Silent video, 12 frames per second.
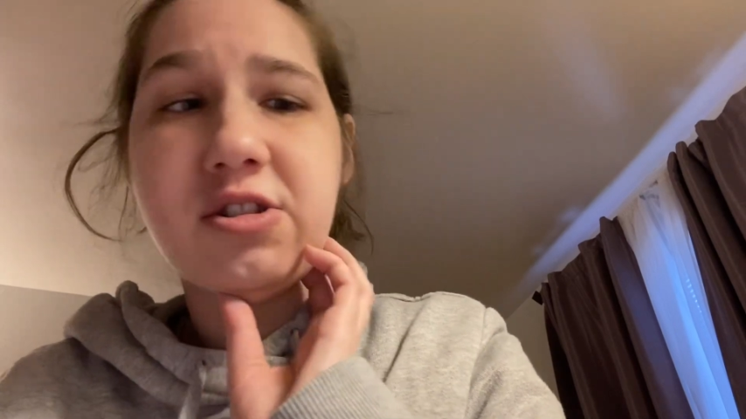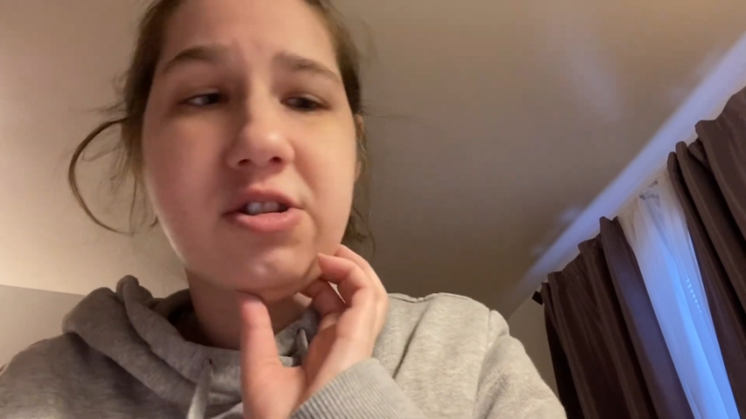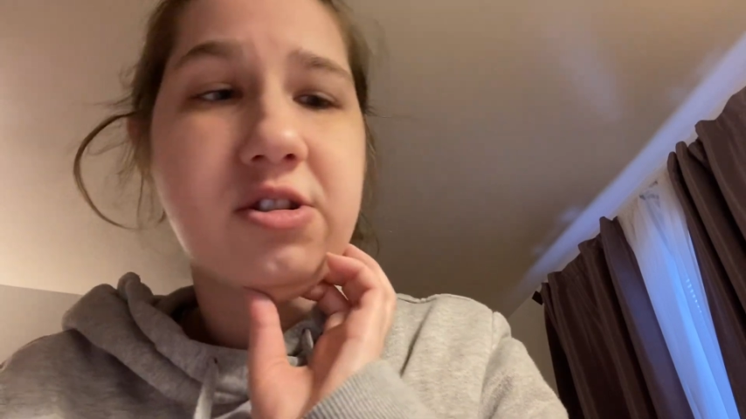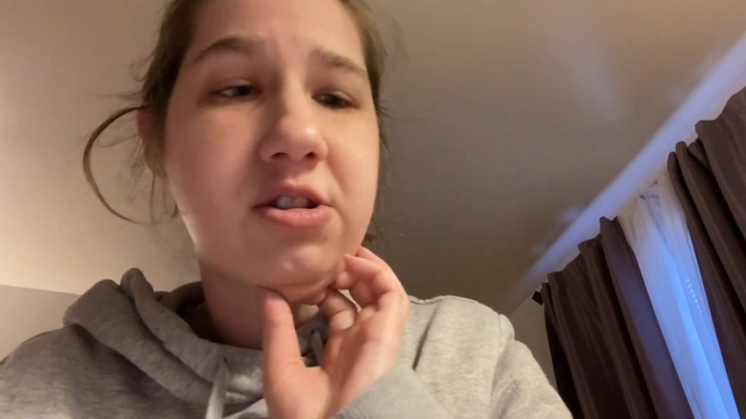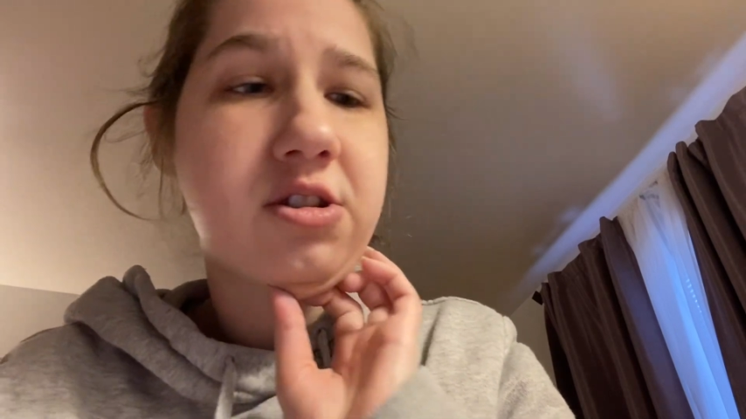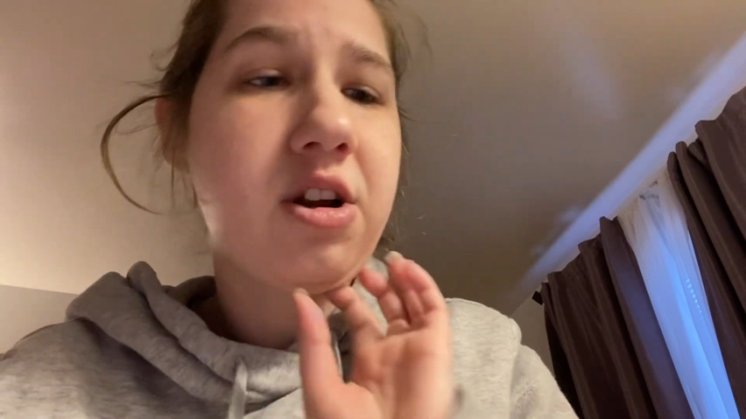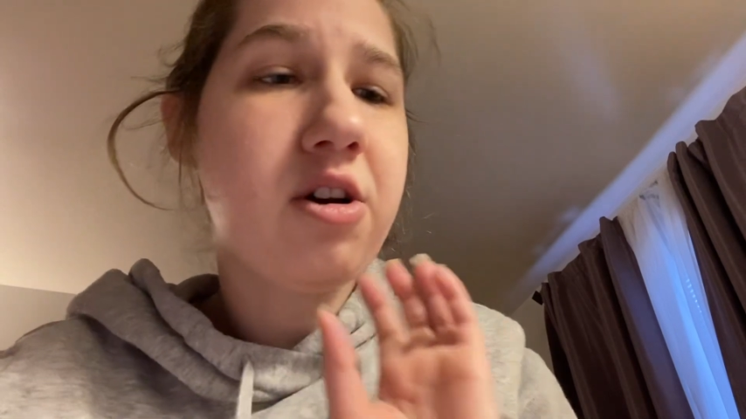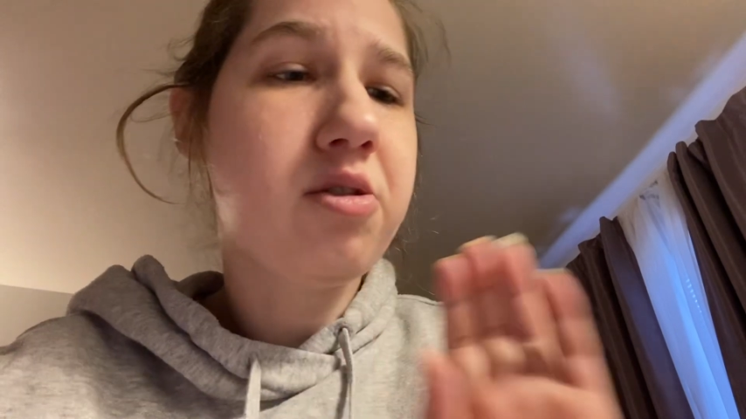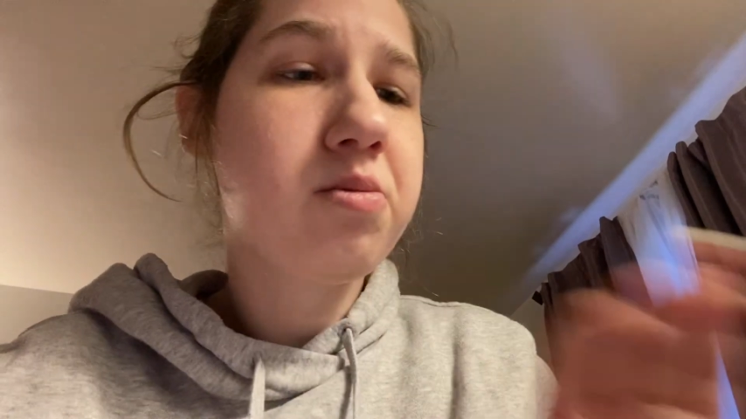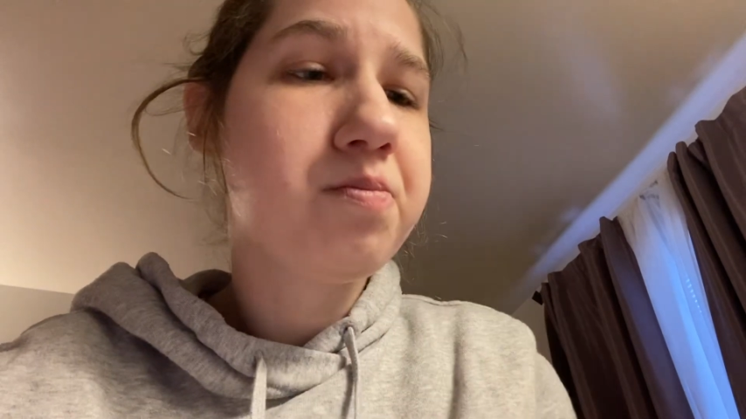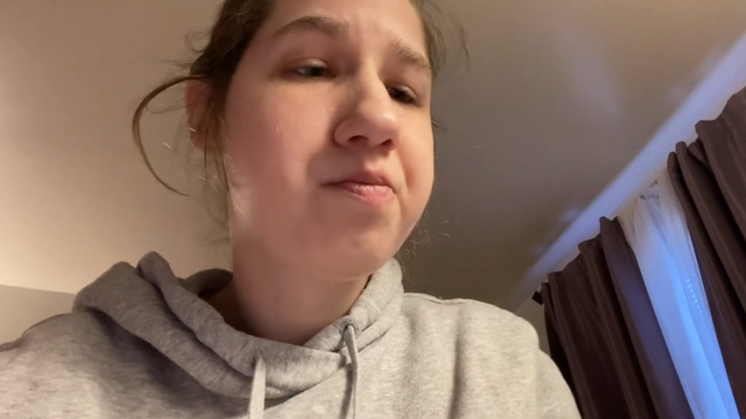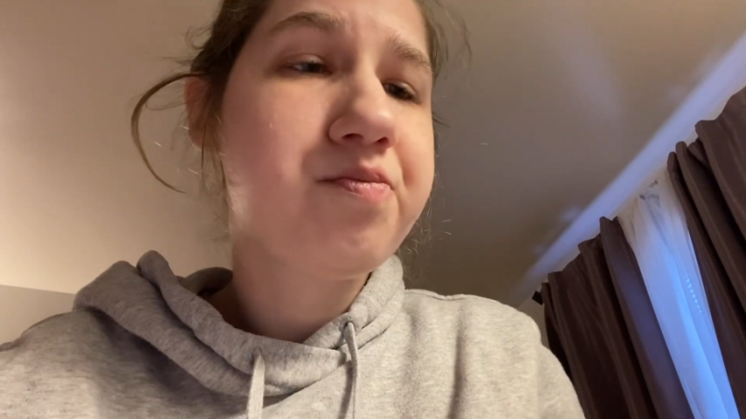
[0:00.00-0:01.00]
So
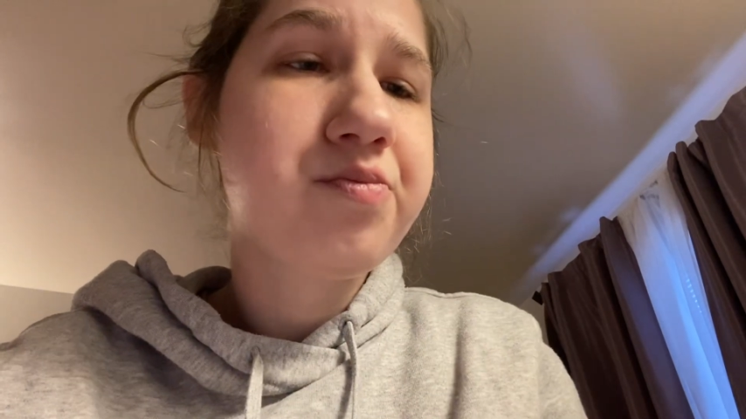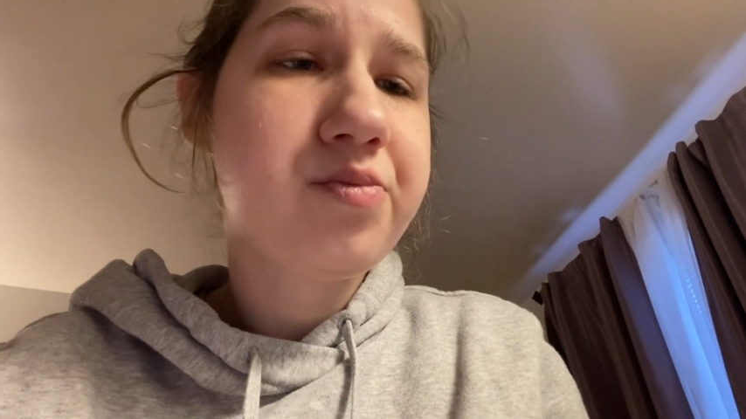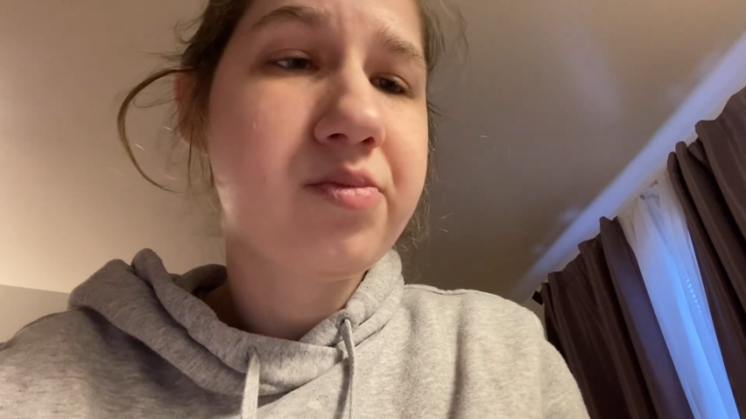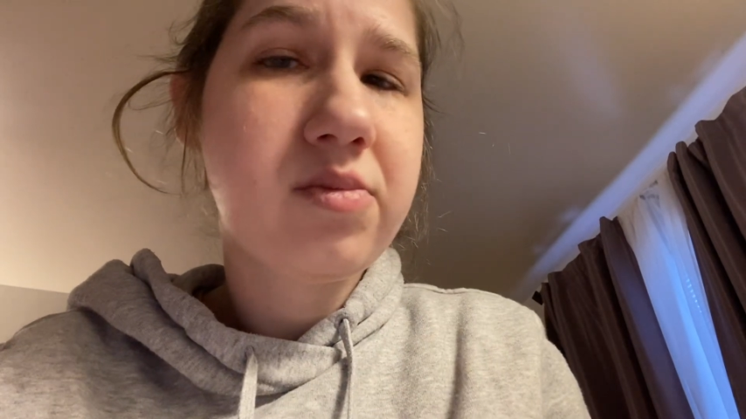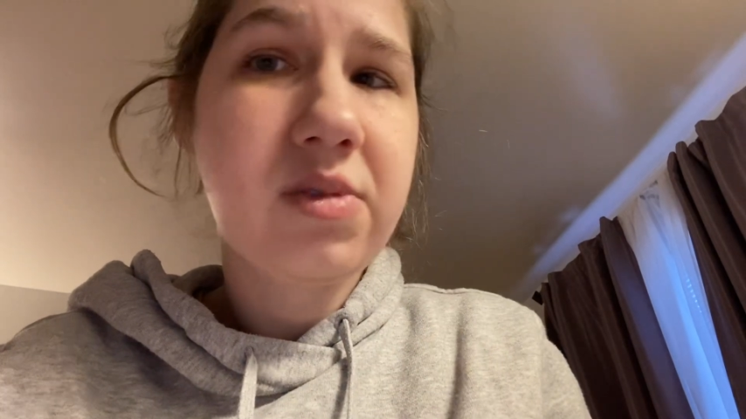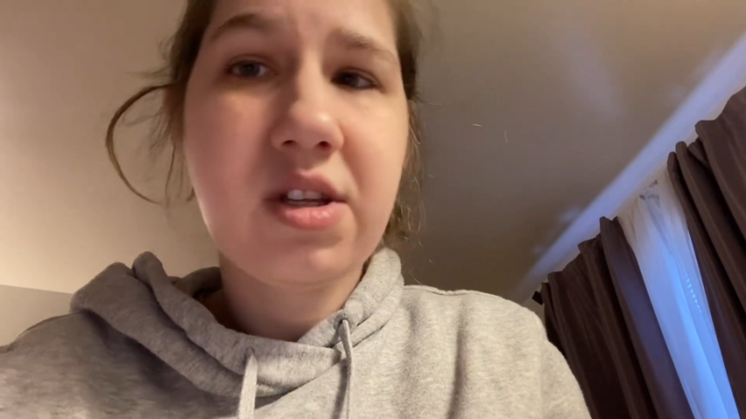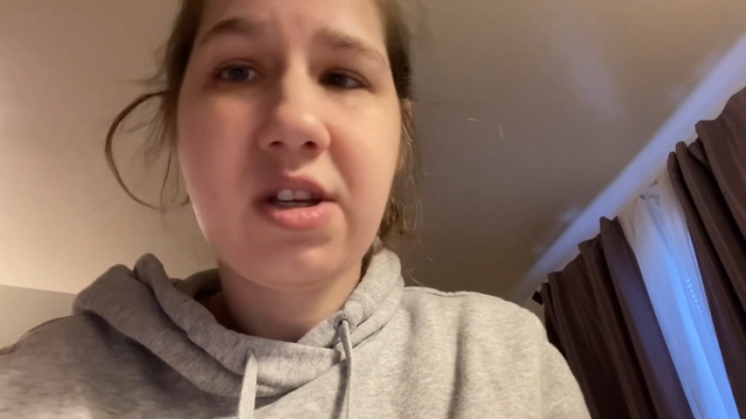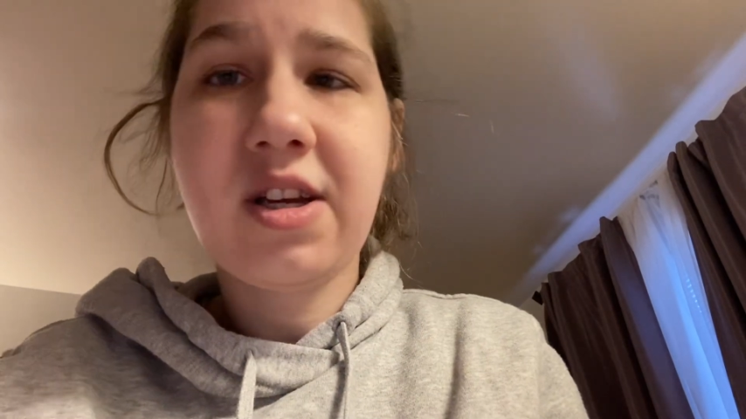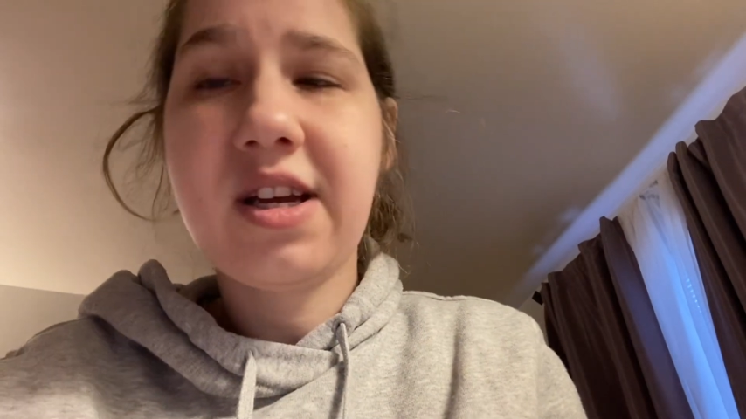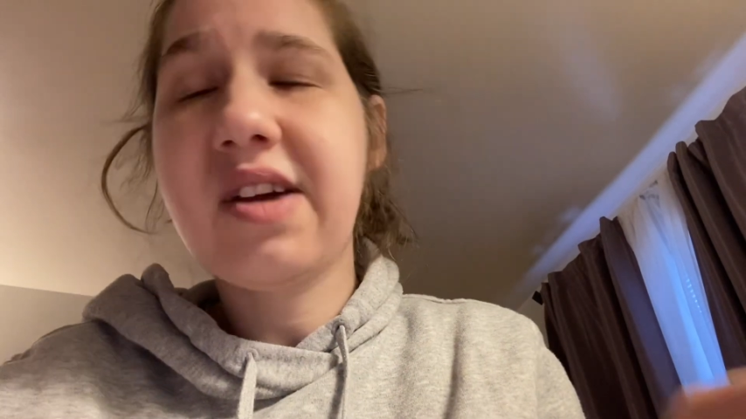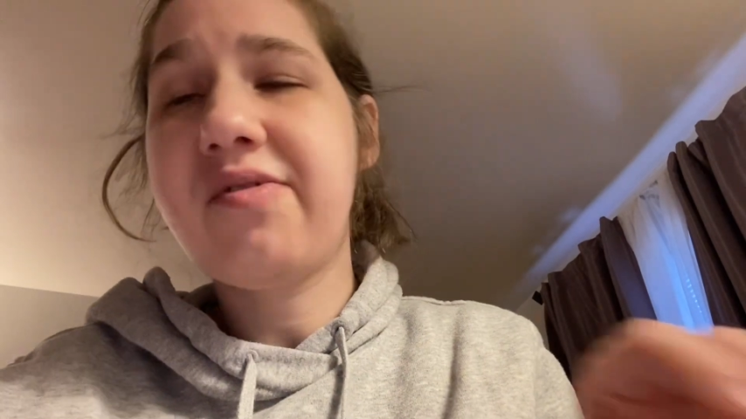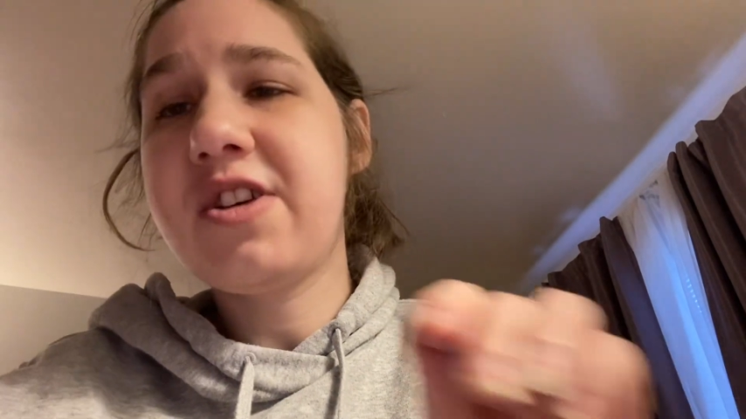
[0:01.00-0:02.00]
Give